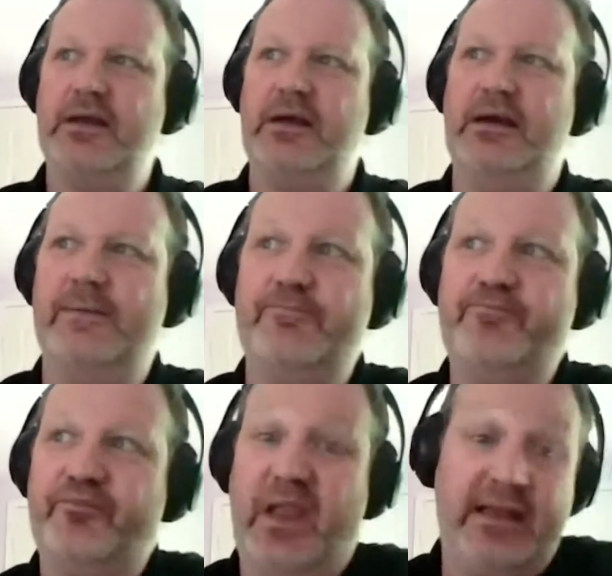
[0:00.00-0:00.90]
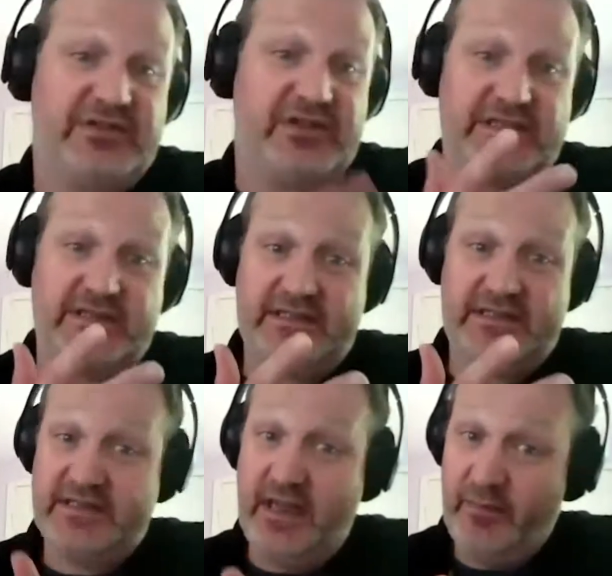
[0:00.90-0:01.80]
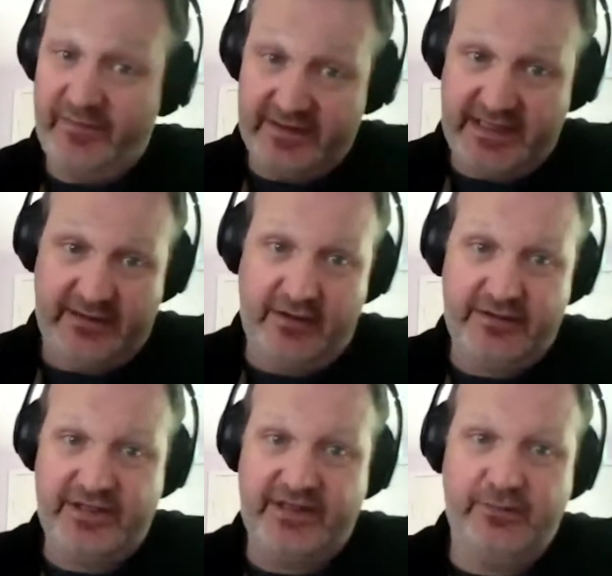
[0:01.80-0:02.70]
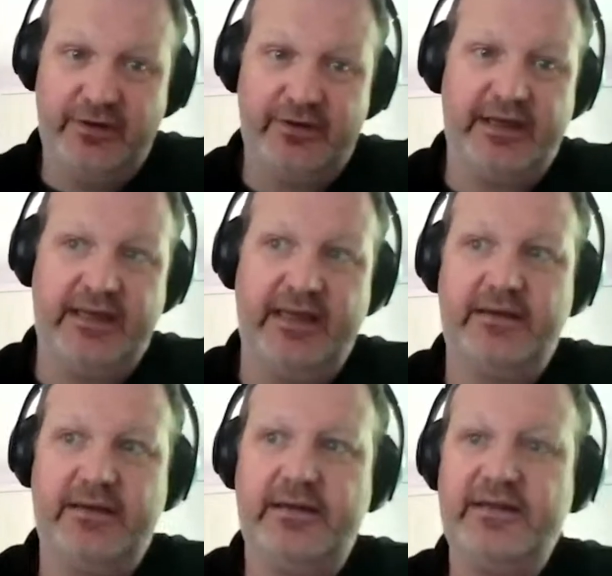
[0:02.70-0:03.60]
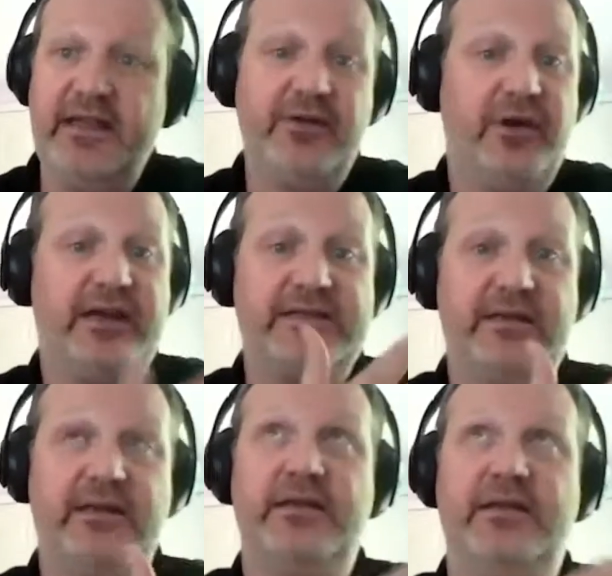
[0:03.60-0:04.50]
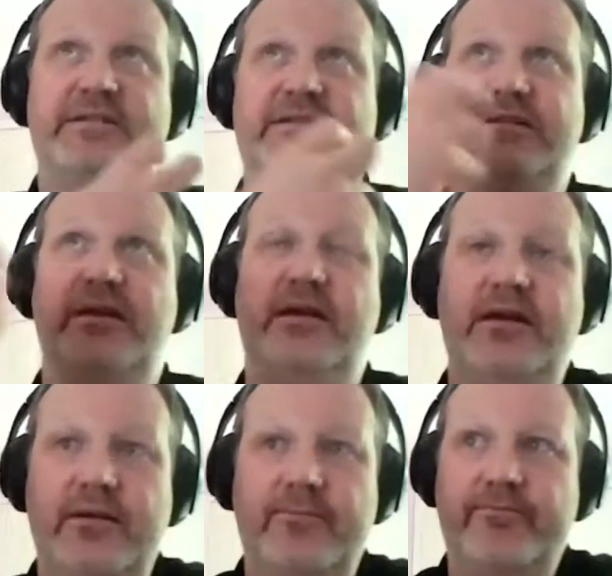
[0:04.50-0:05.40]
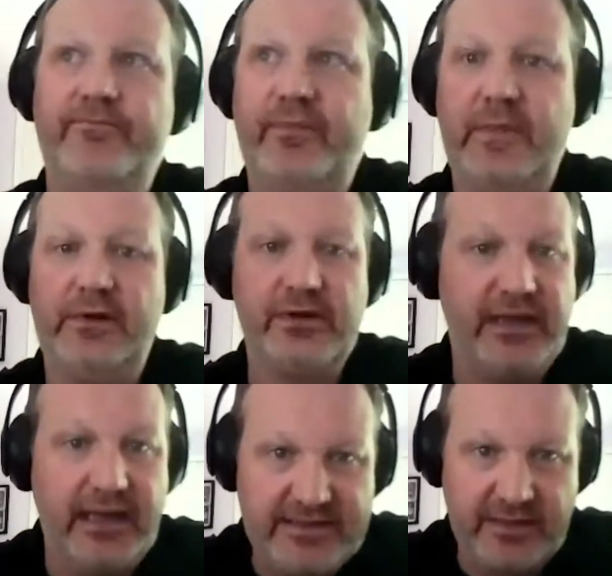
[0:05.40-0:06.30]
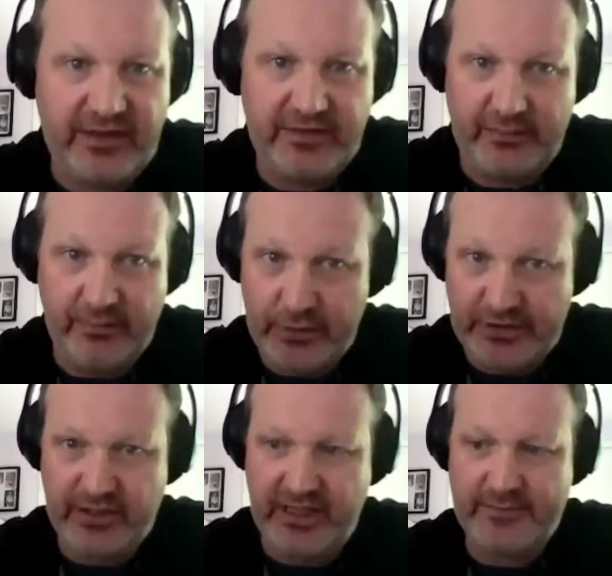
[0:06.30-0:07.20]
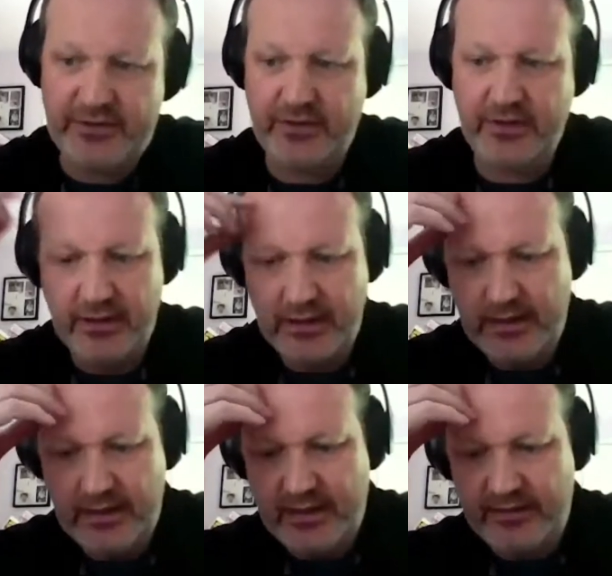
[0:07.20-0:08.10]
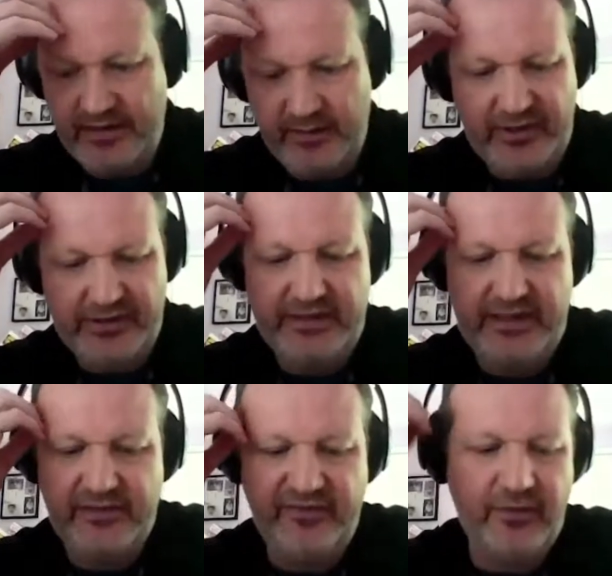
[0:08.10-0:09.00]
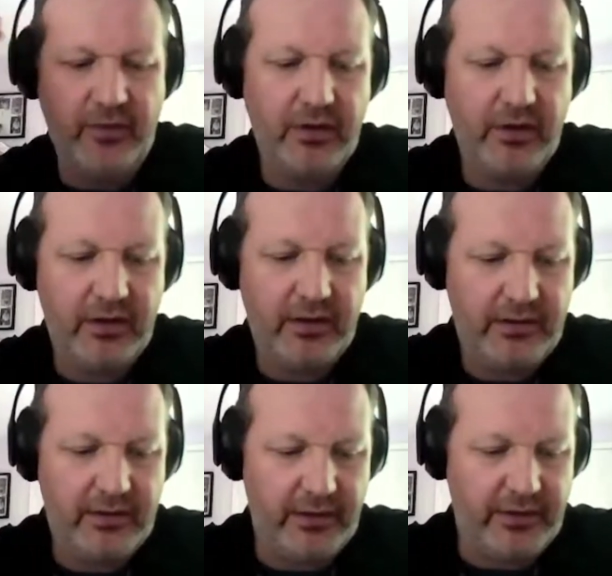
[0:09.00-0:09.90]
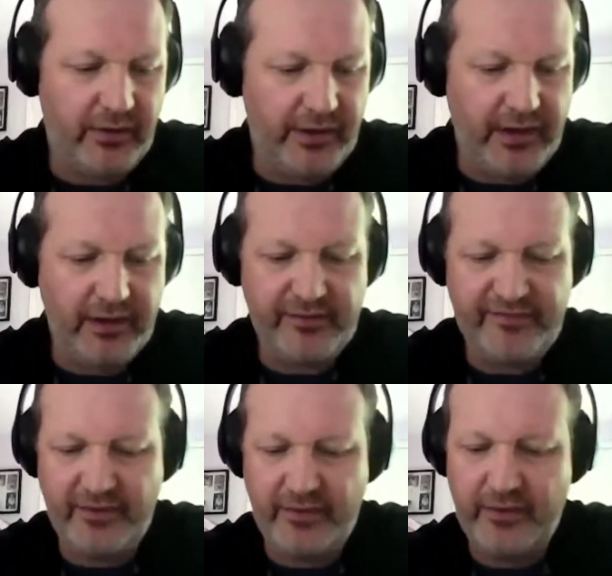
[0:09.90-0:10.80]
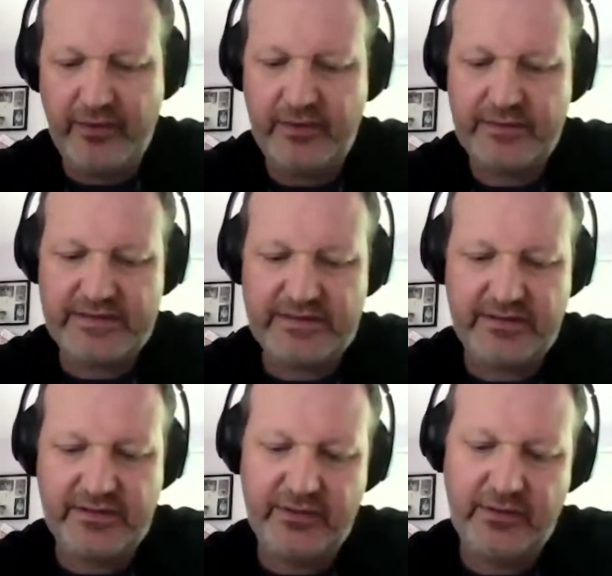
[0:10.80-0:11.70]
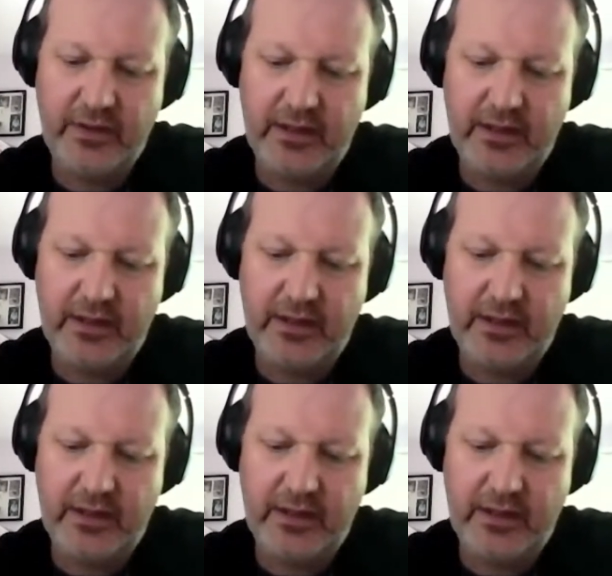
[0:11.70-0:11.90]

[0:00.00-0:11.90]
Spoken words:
And that's just some of the technology that we're looking at. The other idea is looking at something like motion capture, the ability for a choreographer to